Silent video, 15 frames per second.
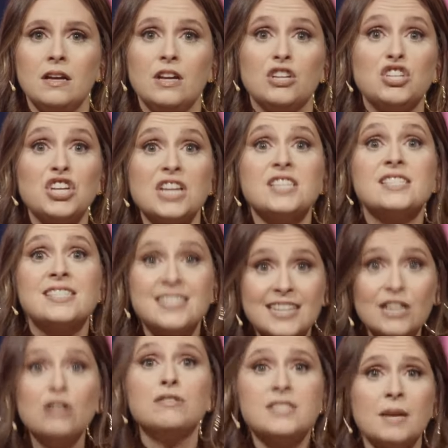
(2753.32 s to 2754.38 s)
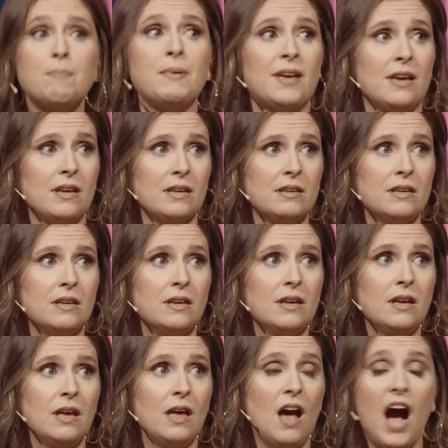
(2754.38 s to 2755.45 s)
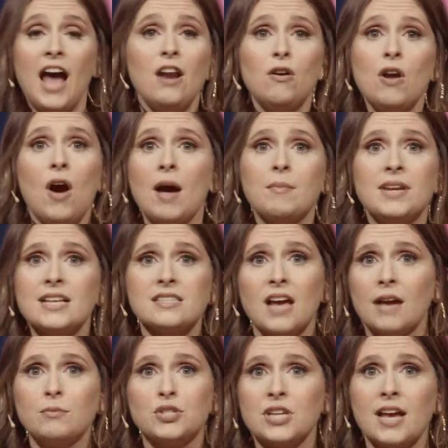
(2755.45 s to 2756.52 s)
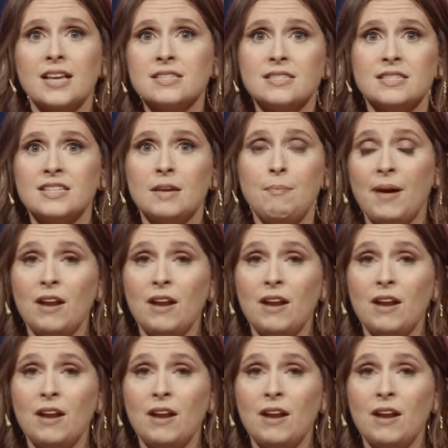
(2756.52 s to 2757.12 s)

She's still dipping. I don't know how many times she has to dip.